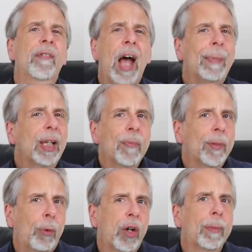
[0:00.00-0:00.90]
That
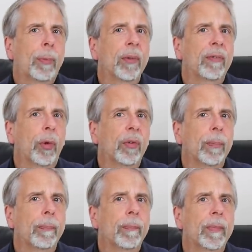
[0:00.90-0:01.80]
becomes a pressure point for
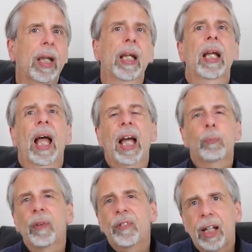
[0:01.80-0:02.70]
them.
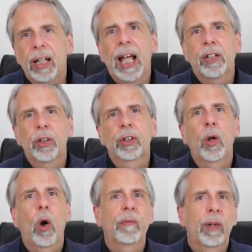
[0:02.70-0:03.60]
And with the
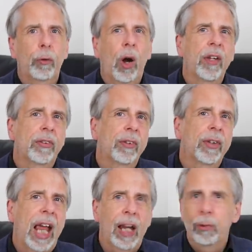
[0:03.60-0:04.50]
election on the
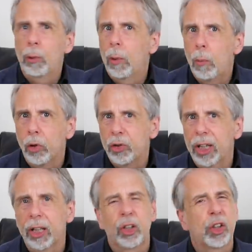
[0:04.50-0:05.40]
horizon, everyone
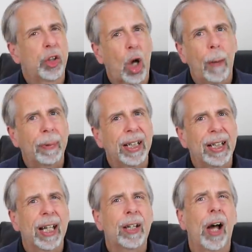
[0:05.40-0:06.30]
watching and
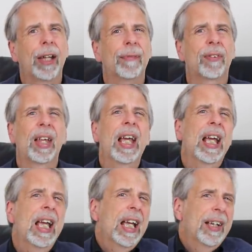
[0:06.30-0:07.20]
sharpening their knives,
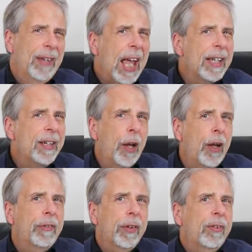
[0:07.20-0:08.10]
they're
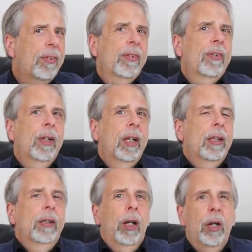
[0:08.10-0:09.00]
nervous
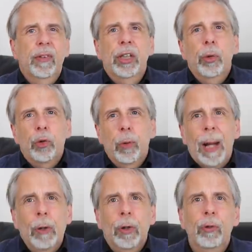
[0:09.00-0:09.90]
you know, the
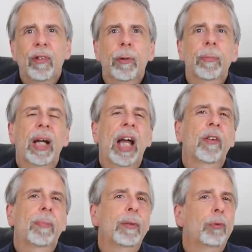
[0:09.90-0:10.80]
YouTube algorithm
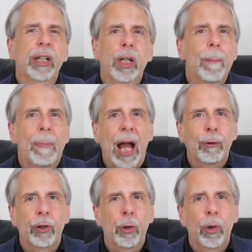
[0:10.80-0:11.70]
has been running on
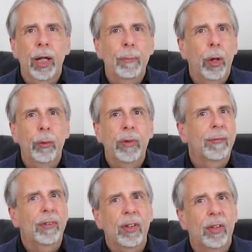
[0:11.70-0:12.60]
paranoia mode
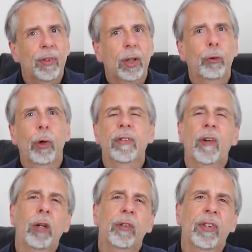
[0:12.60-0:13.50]
ever since the
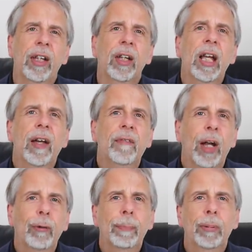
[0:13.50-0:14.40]
coronavirus sent their